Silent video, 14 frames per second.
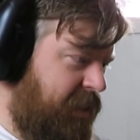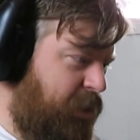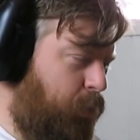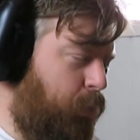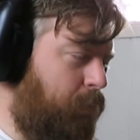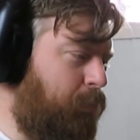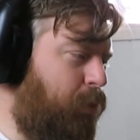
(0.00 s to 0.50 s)

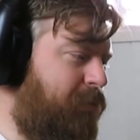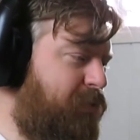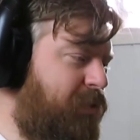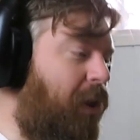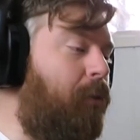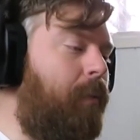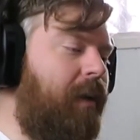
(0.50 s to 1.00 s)
You'd move
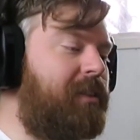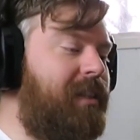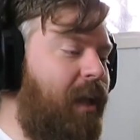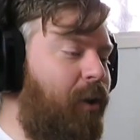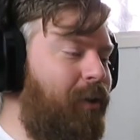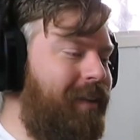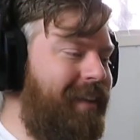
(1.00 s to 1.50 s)
so much
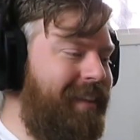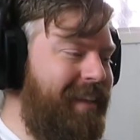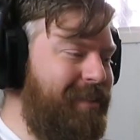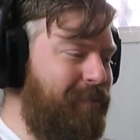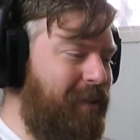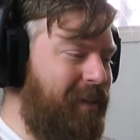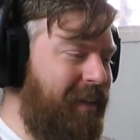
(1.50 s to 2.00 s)
slower than
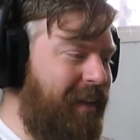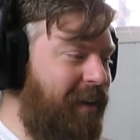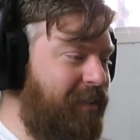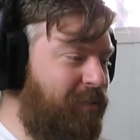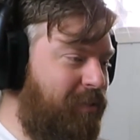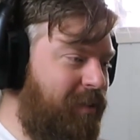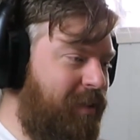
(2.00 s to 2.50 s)
this when you're going
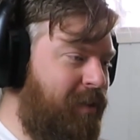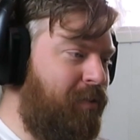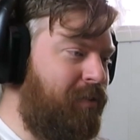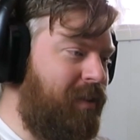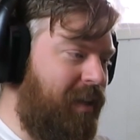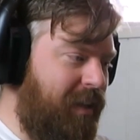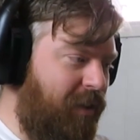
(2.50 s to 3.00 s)
through the queue
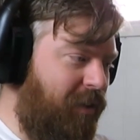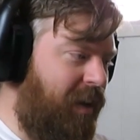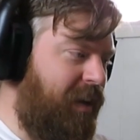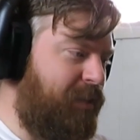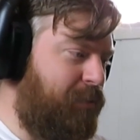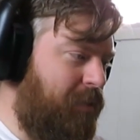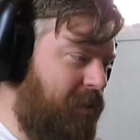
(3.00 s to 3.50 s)
that your
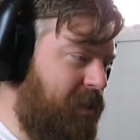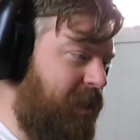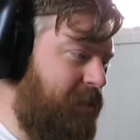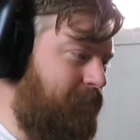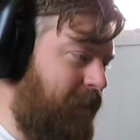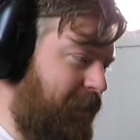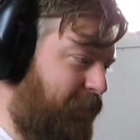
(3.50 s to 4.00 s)
eyes would
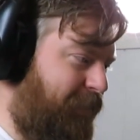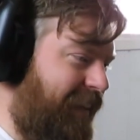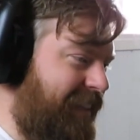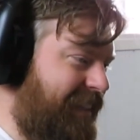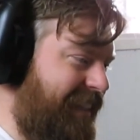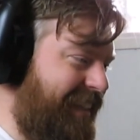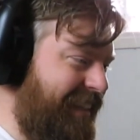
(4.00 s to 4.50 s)
adjust much
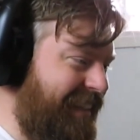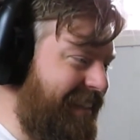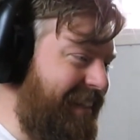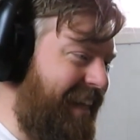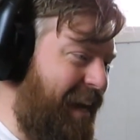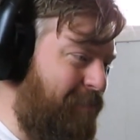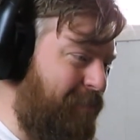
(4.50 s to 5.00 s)
faster than this
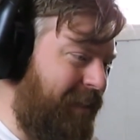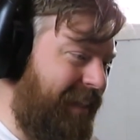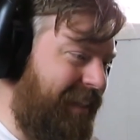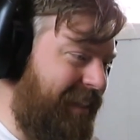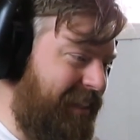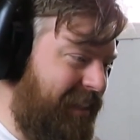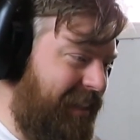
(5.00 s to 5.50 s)
camera
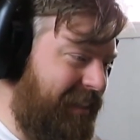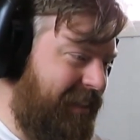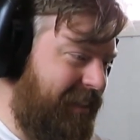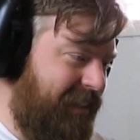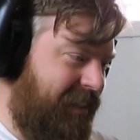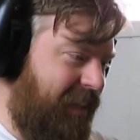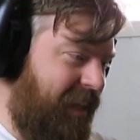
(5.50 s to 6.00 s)
can adjust. Because
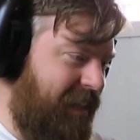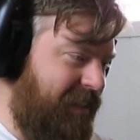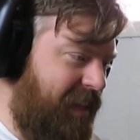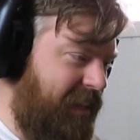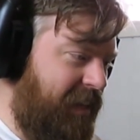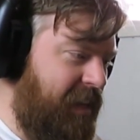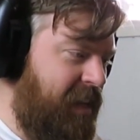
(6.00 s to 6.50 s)
this guy's
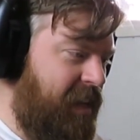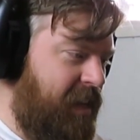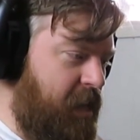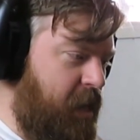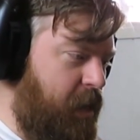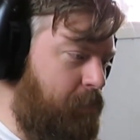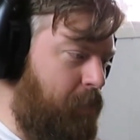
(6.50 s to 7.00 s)
like,
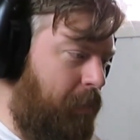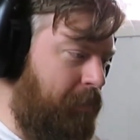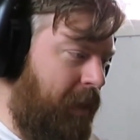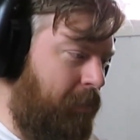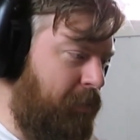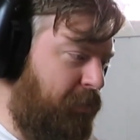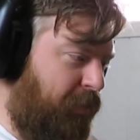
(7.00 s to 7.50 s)
yep, I'm
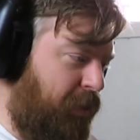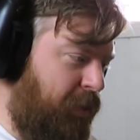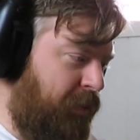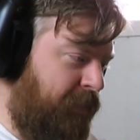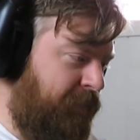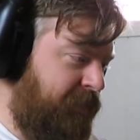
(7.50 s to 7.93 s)
coming through.